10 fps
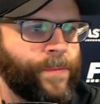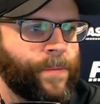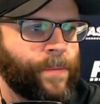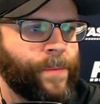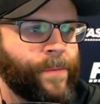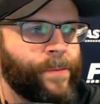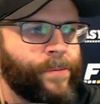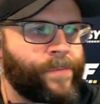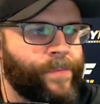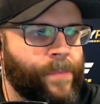
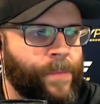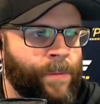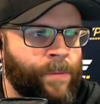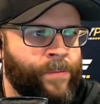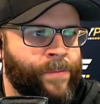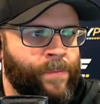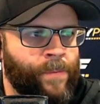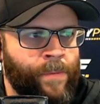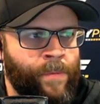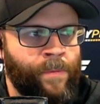
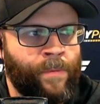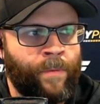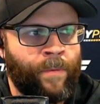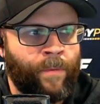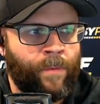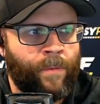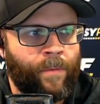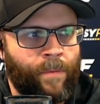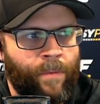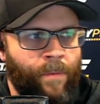
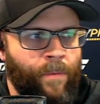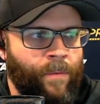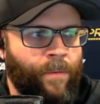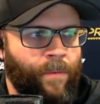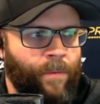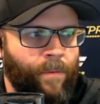(not speaking)